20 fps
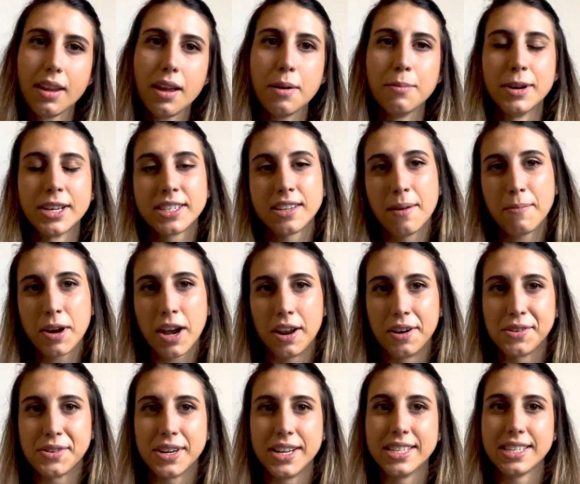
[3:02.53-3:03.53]
But some
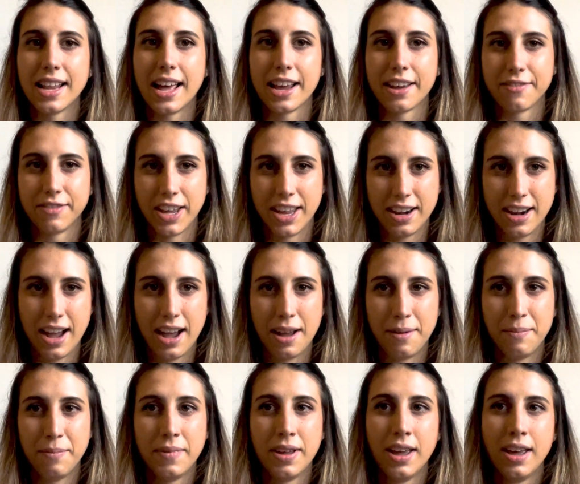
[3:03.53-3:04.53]
countries like
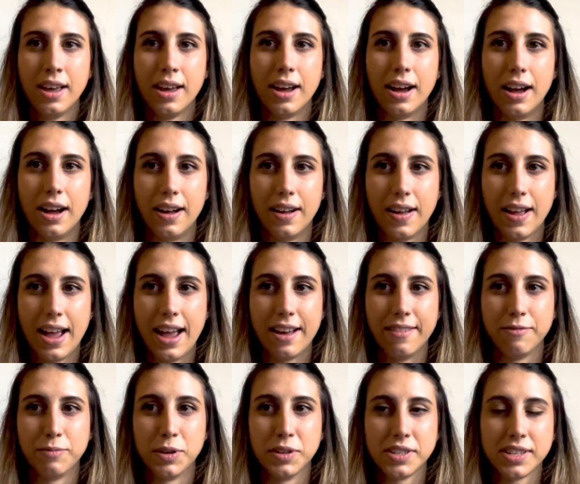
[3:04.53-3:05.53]
Vietnam have
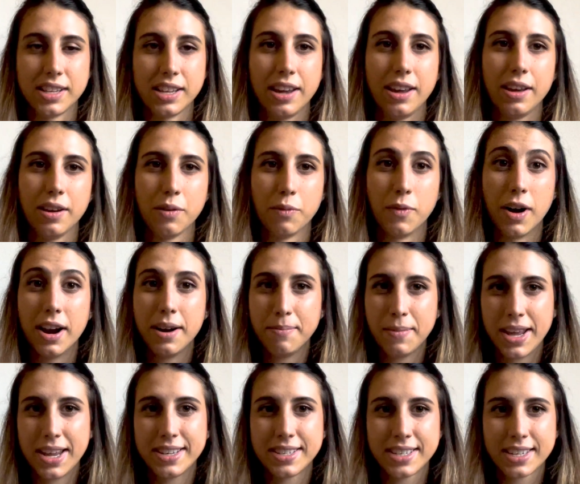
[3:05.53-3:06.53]
mostly one
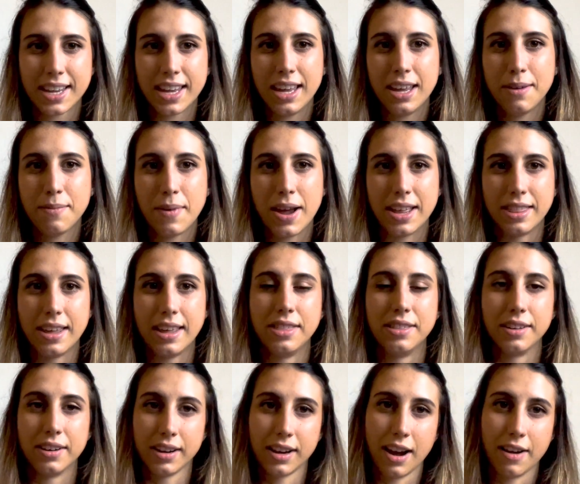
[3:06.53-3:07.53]
main scheme and then
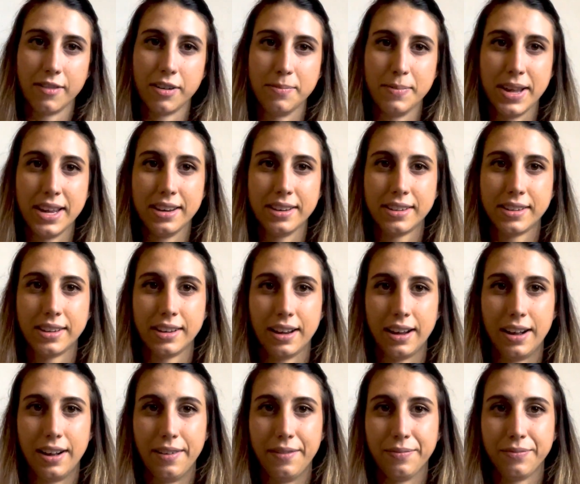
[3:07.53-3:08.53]
the government
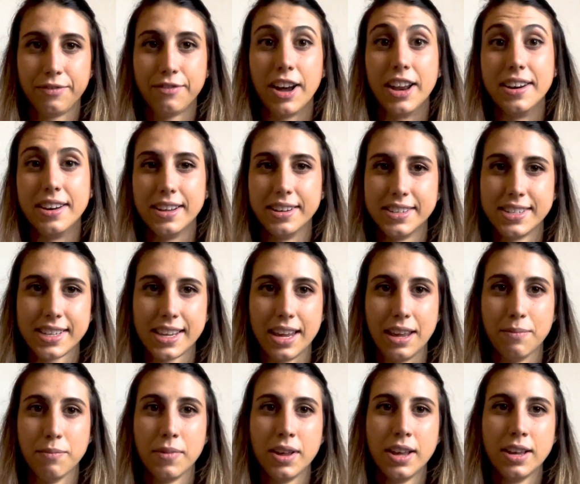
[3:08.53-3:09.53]
funded
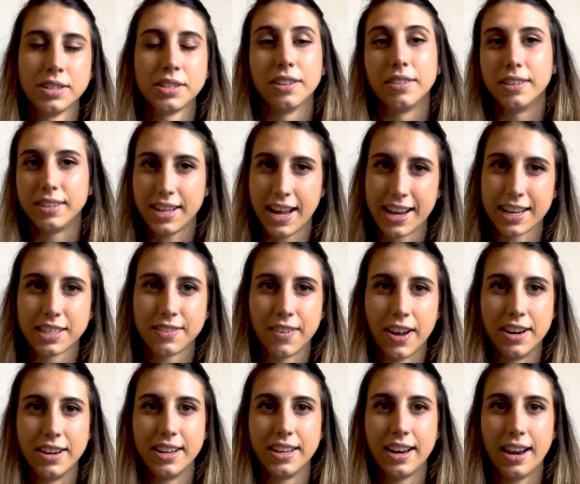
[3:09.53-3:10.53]
scheme. So the
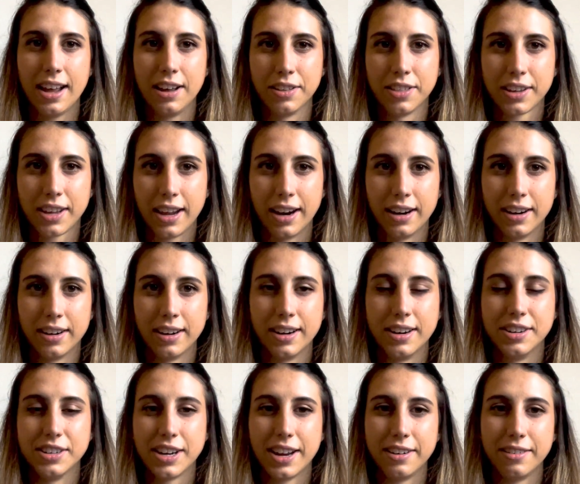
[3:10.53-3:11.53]
tax-funded healthcare in
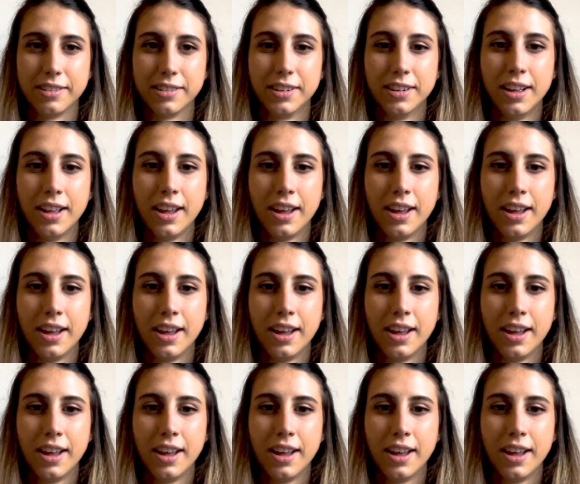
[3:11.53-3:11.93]
general.